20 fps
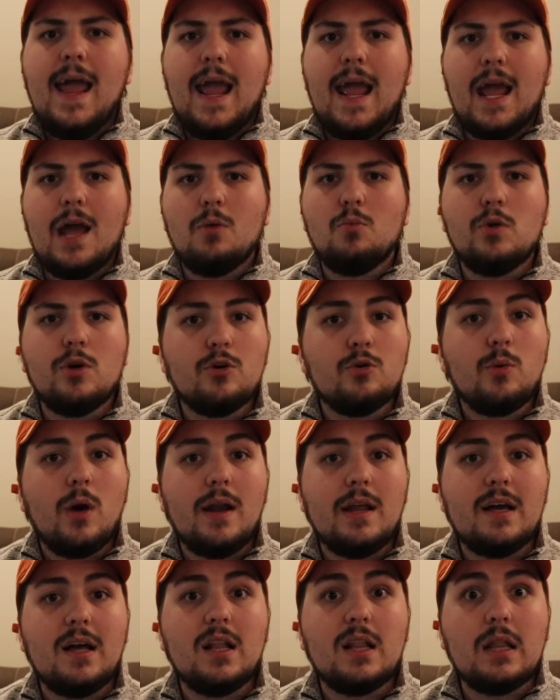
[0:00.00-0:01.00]
And we were
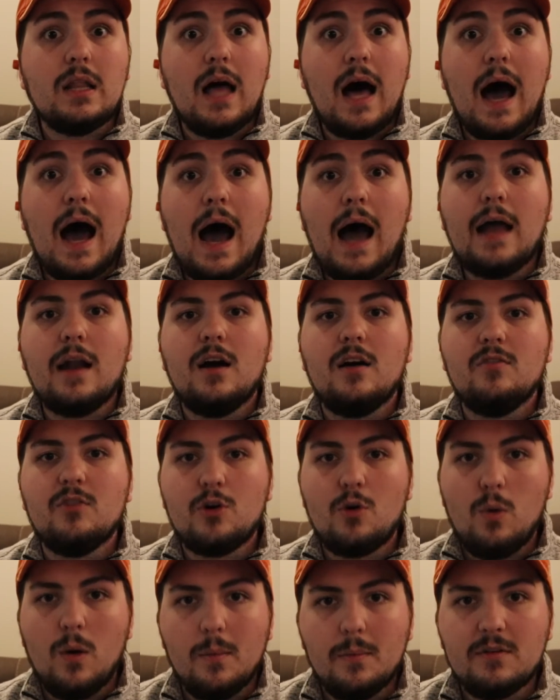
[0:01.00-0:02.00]
running a lot of
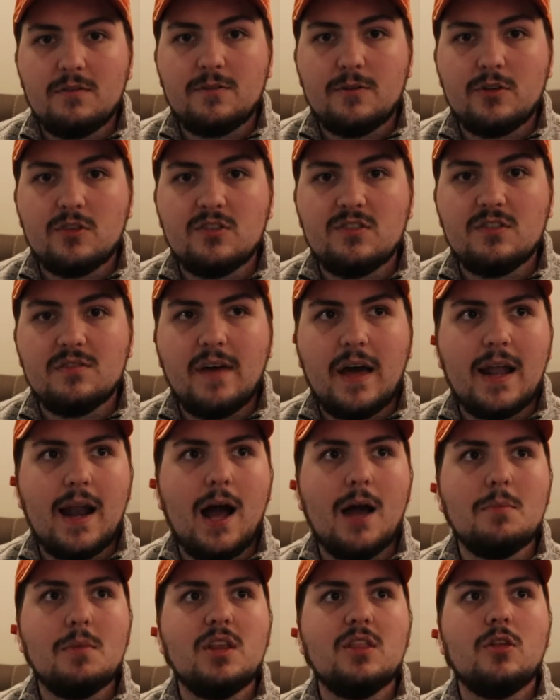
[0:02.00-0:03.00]
equipment for this event.
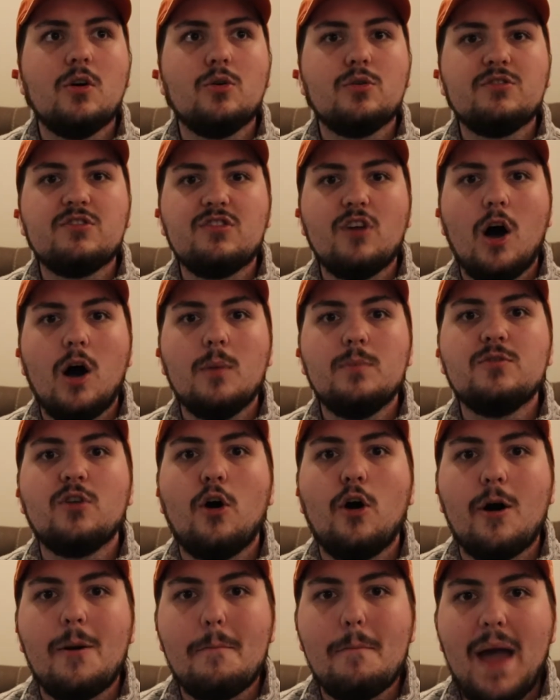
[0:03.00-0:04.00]
I mean, those subs
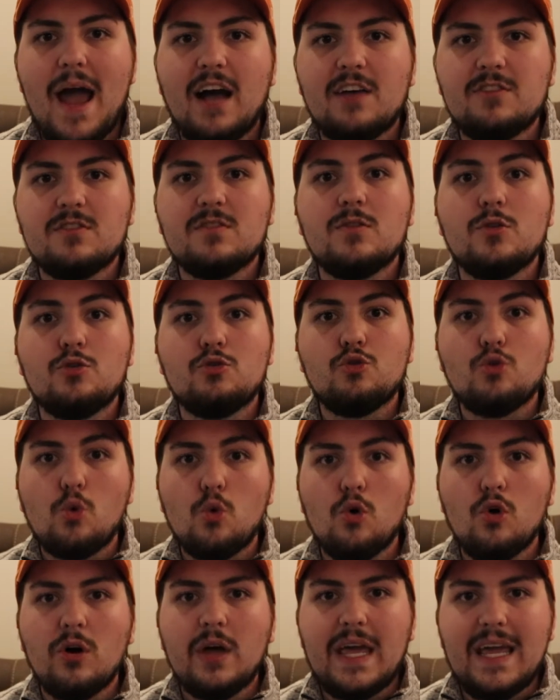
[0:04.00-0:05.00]
are massive. They're
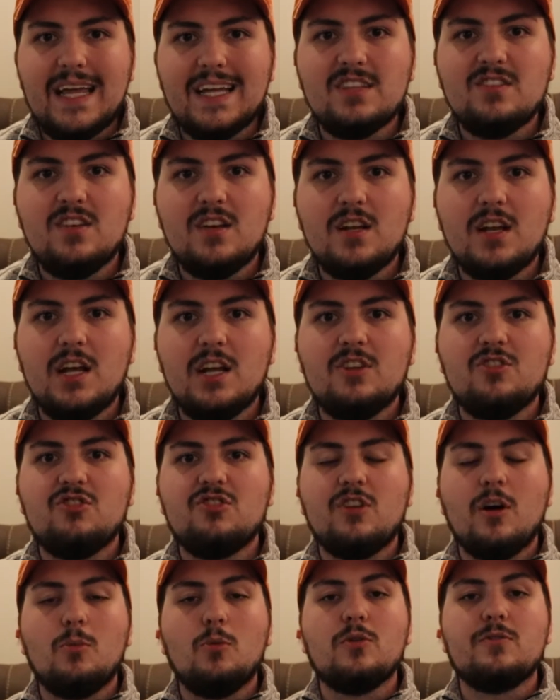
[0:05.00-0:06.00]
dual 18-inch
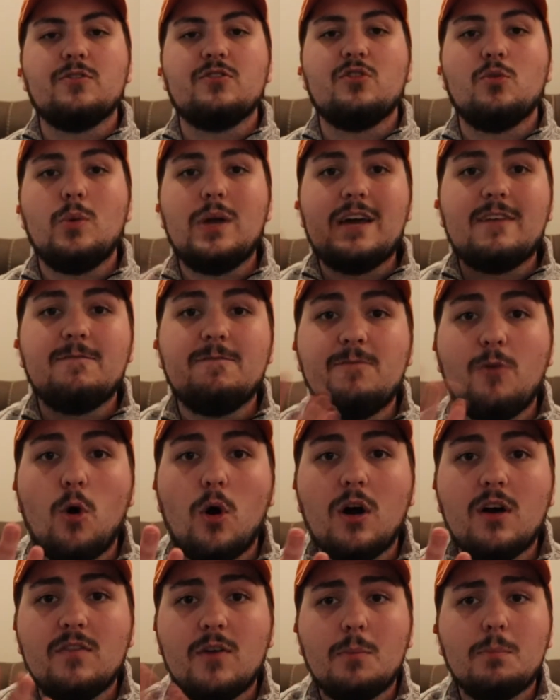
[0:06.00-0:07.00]
subwoofers, and we had
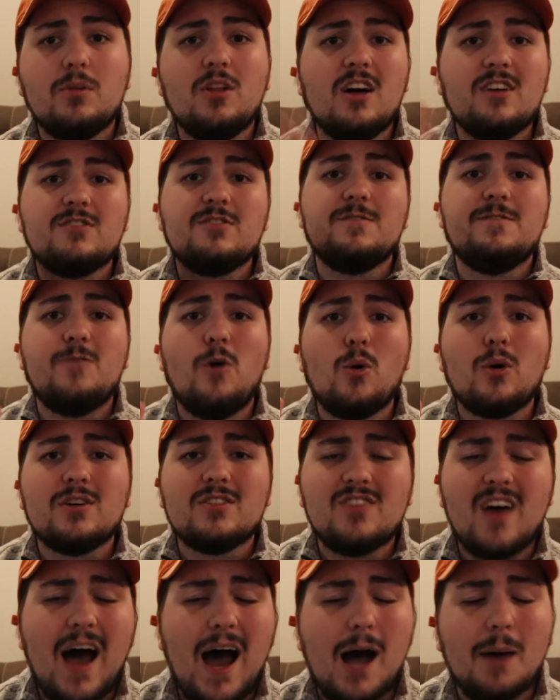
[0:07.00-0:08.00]
4 of them, plus 4
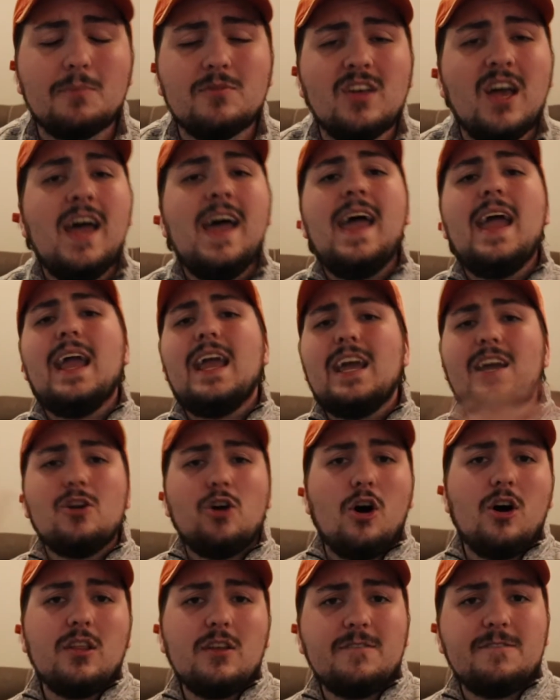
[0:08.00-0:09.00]
tops, and
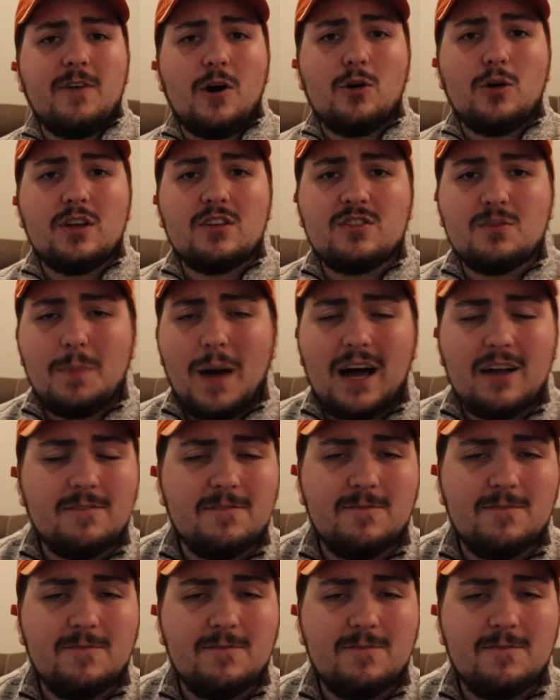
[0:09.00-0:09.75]
all the focus spot